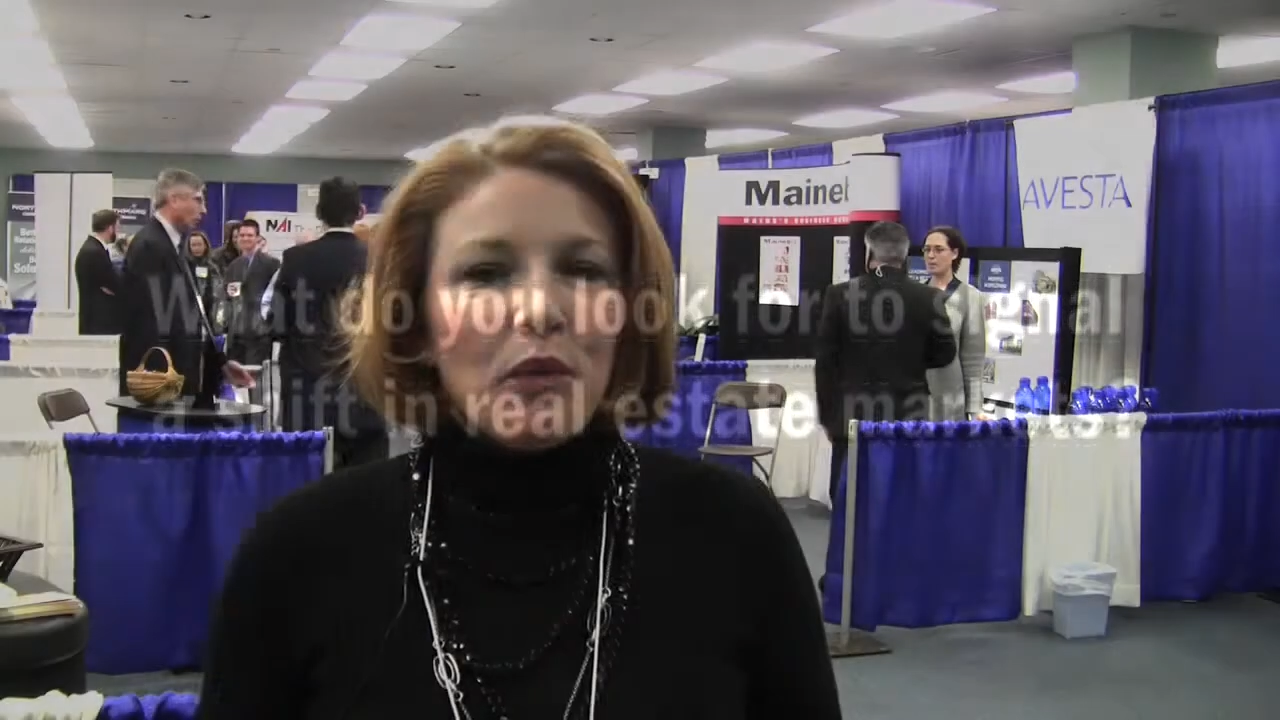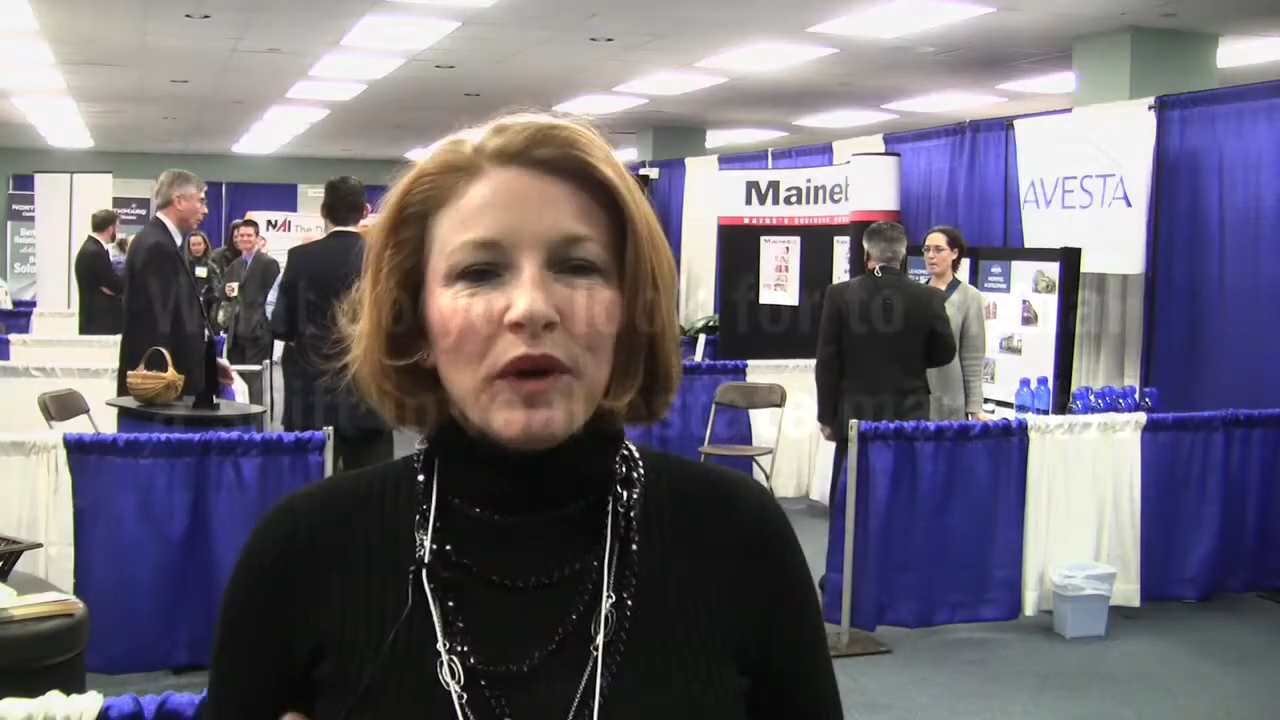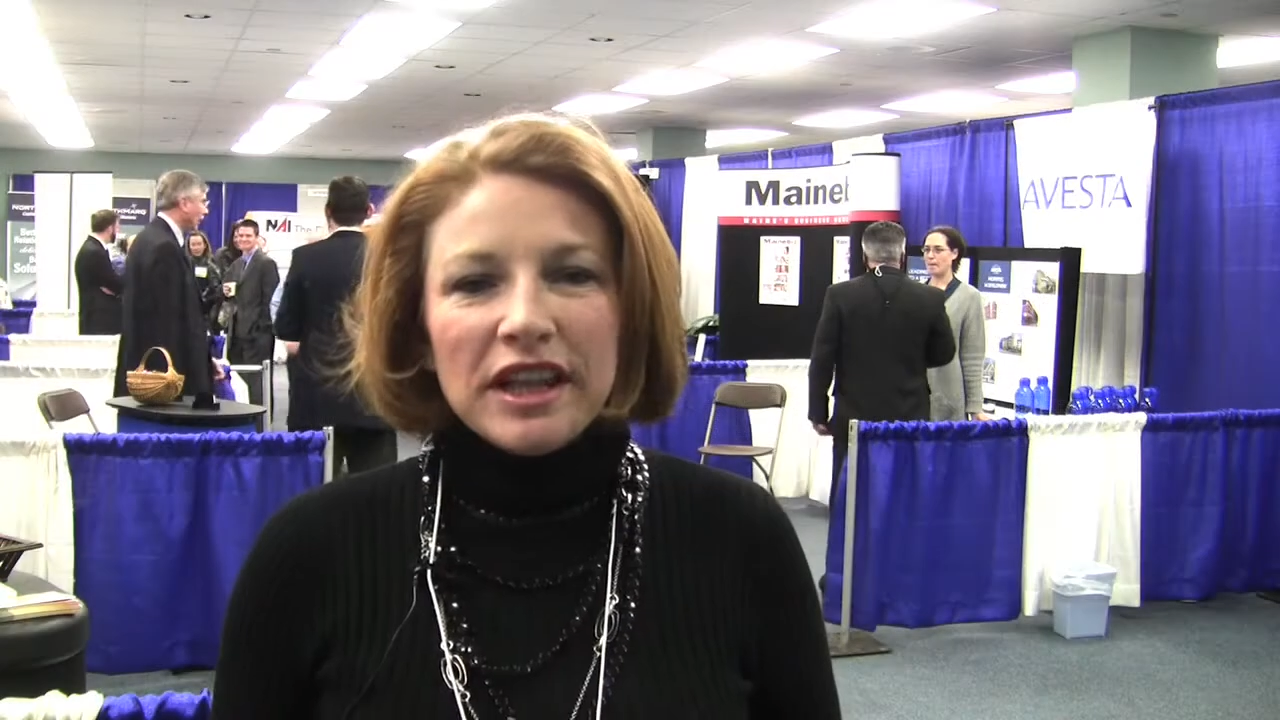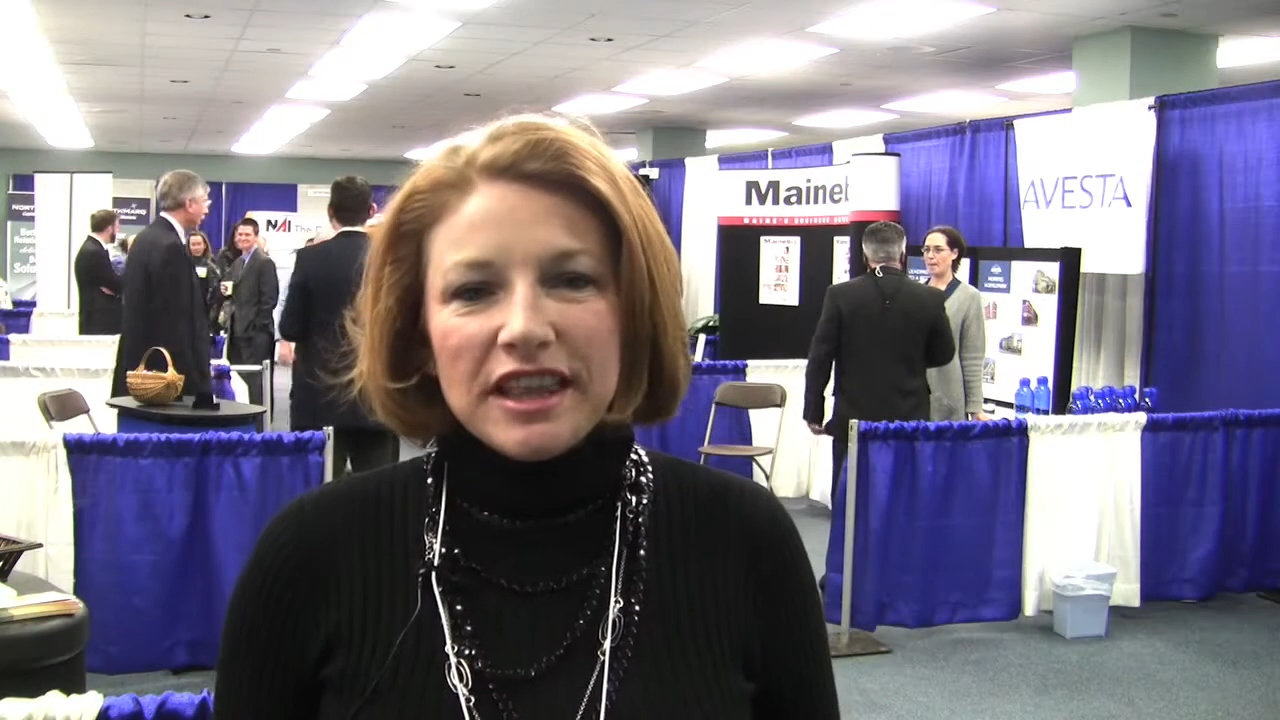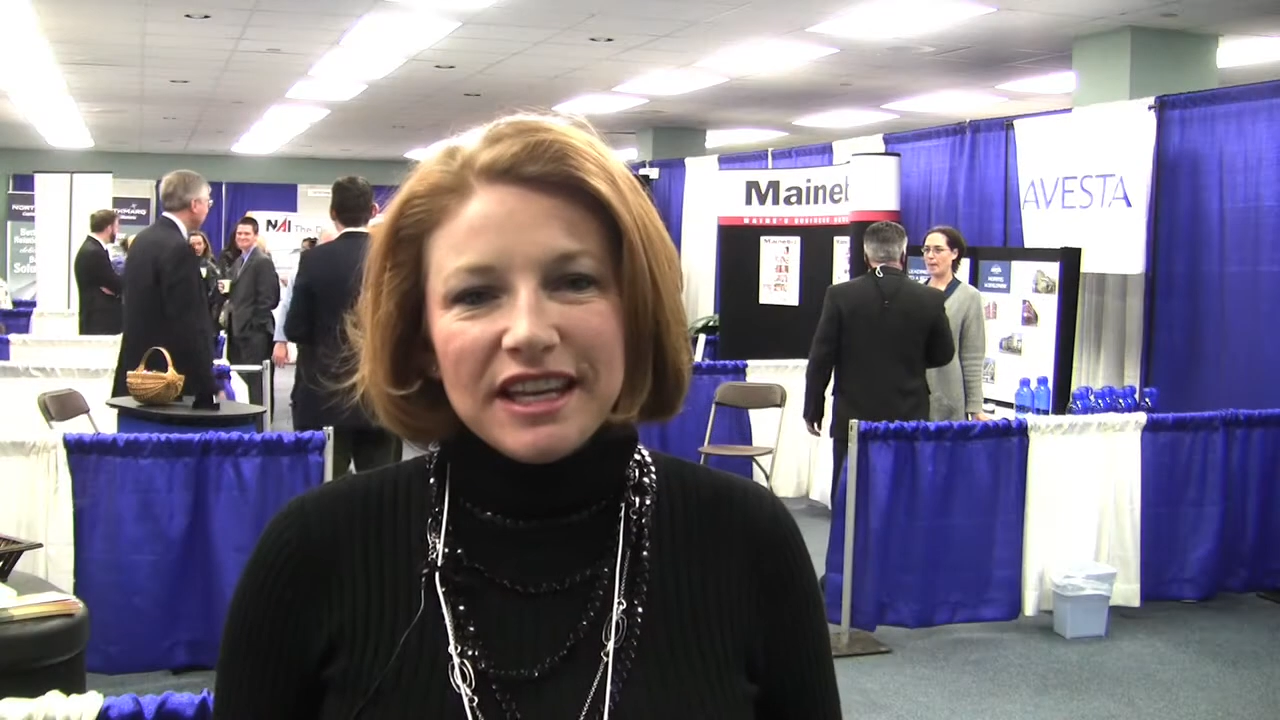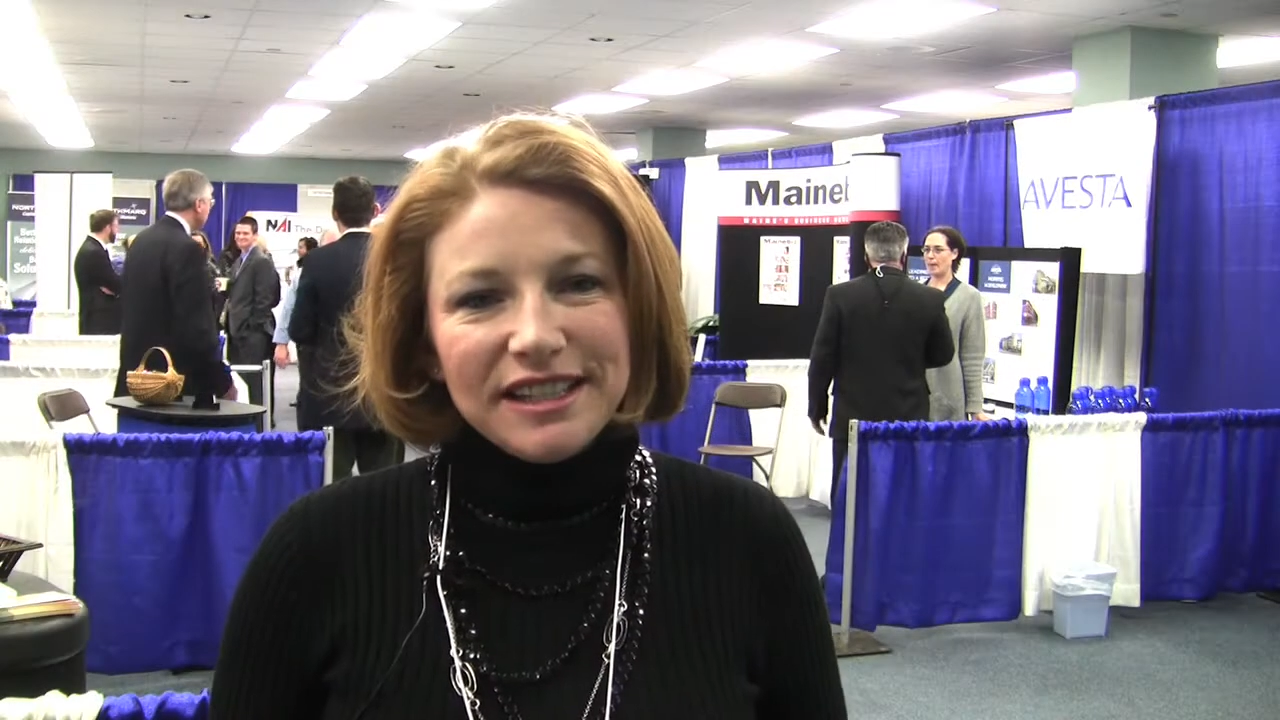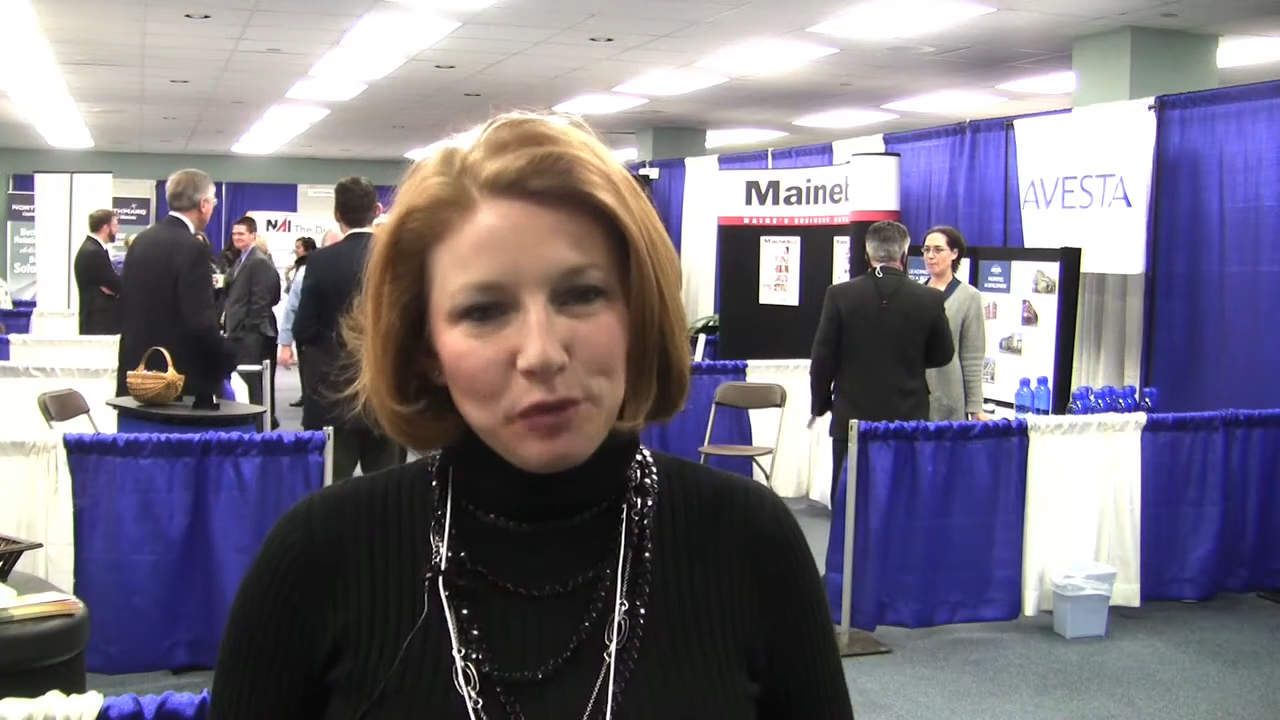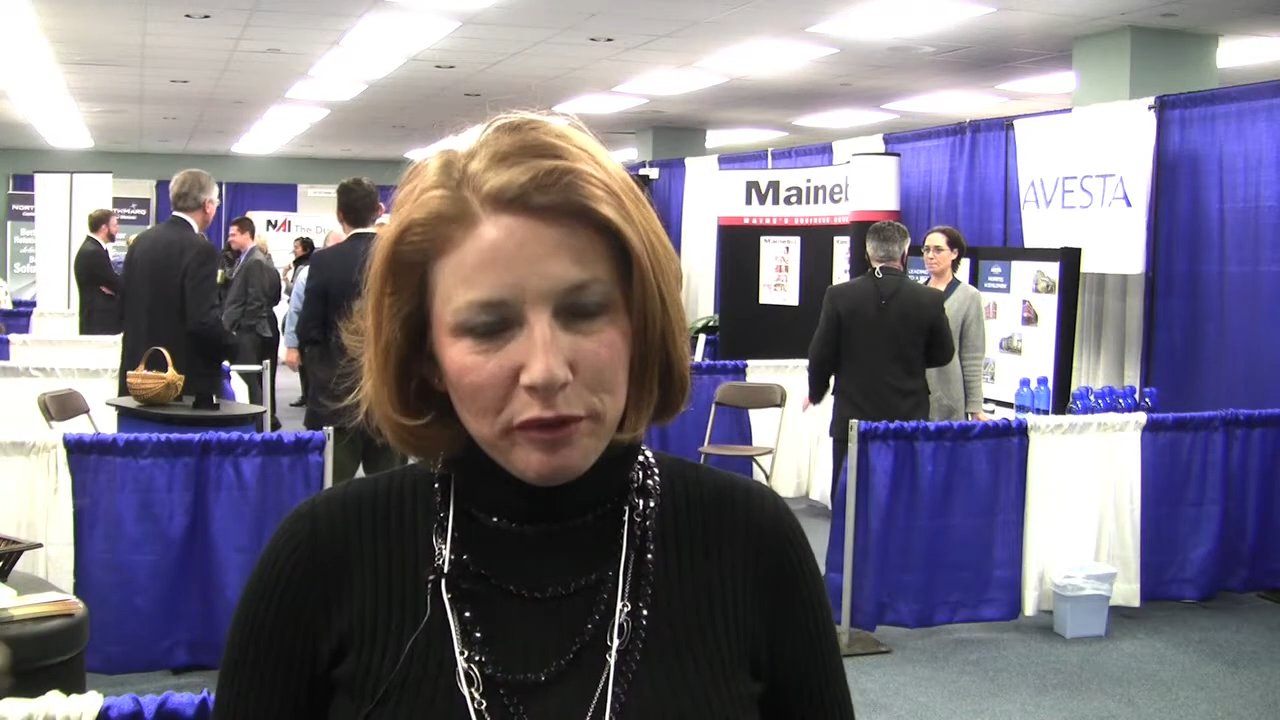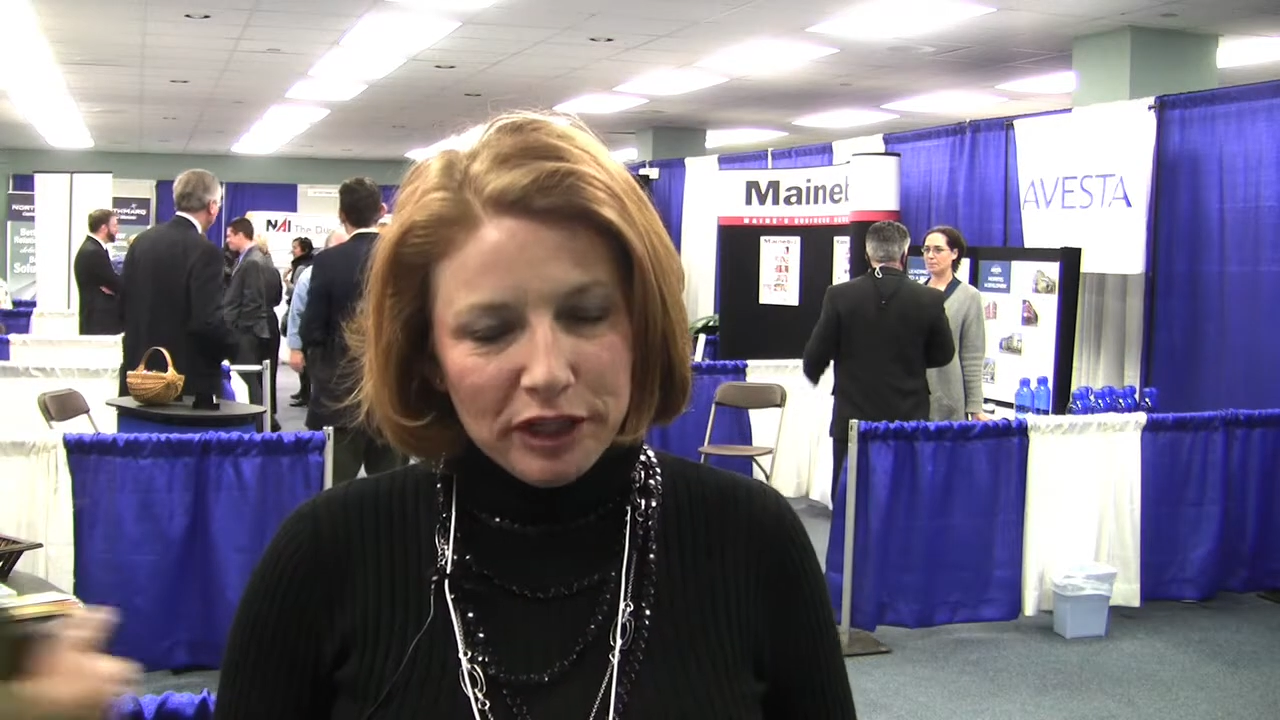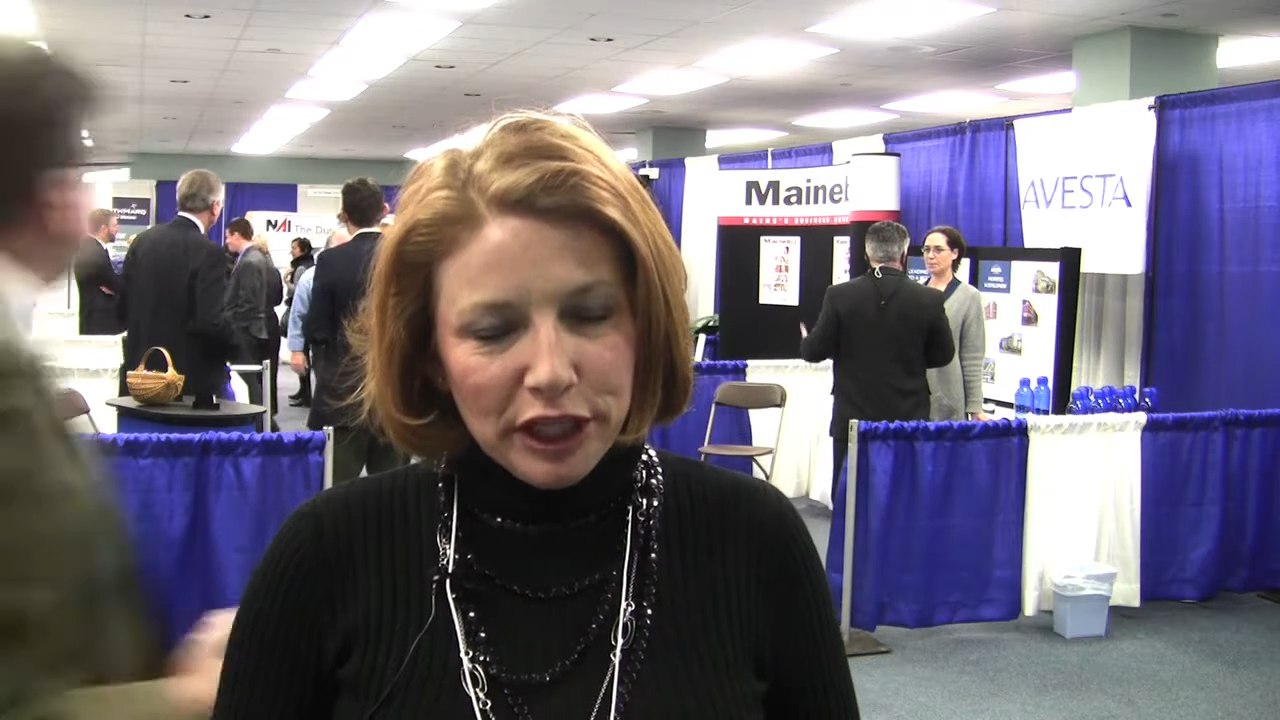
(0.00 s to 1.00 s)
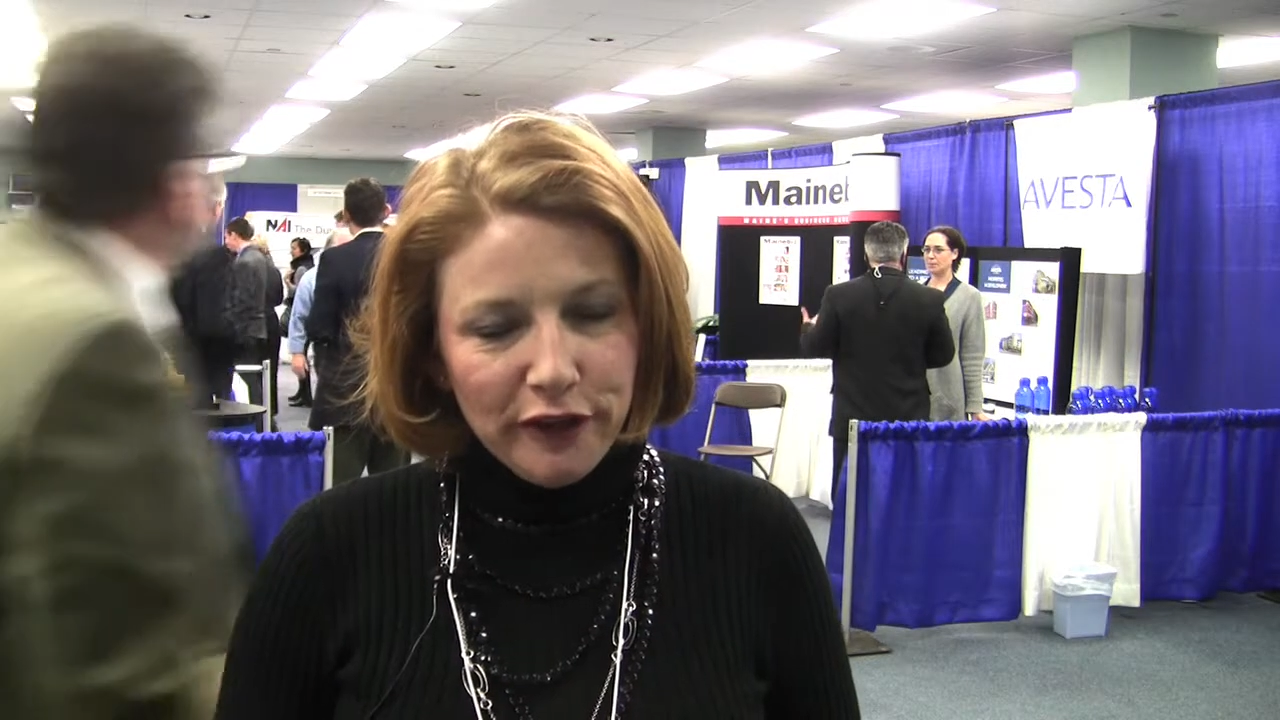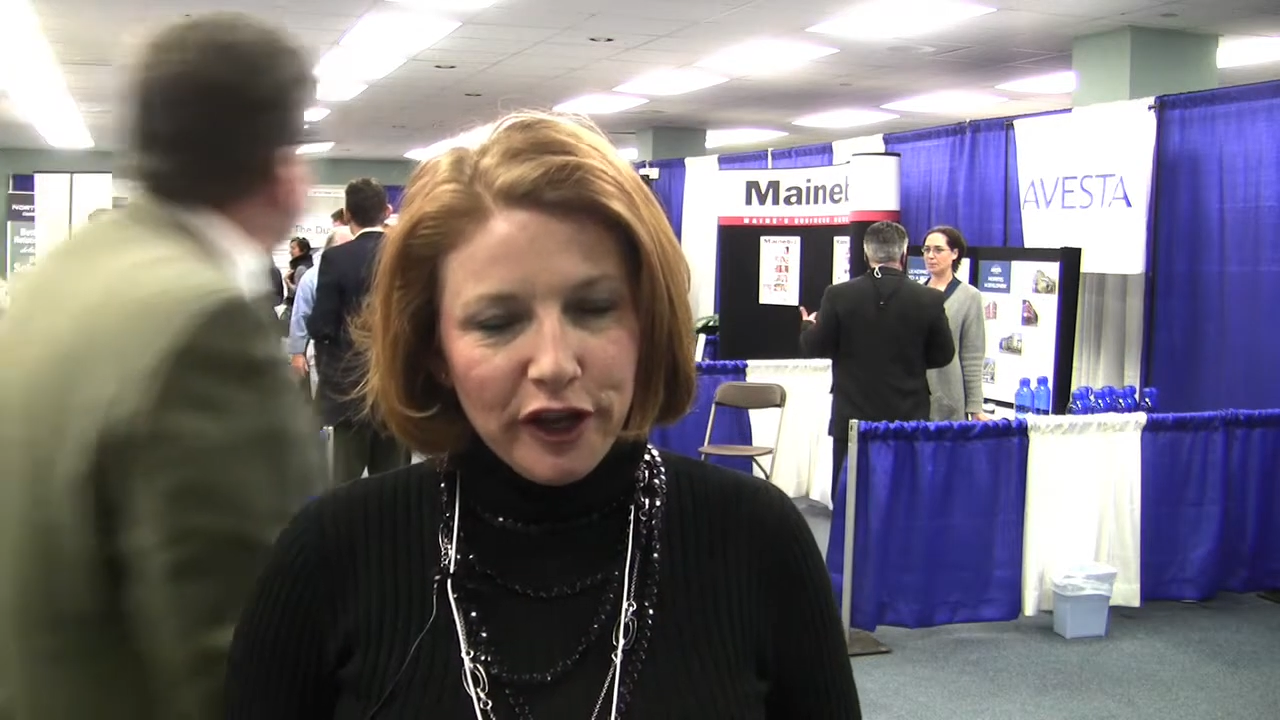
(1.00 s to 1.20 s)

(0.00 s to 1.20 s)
One of the things that we're really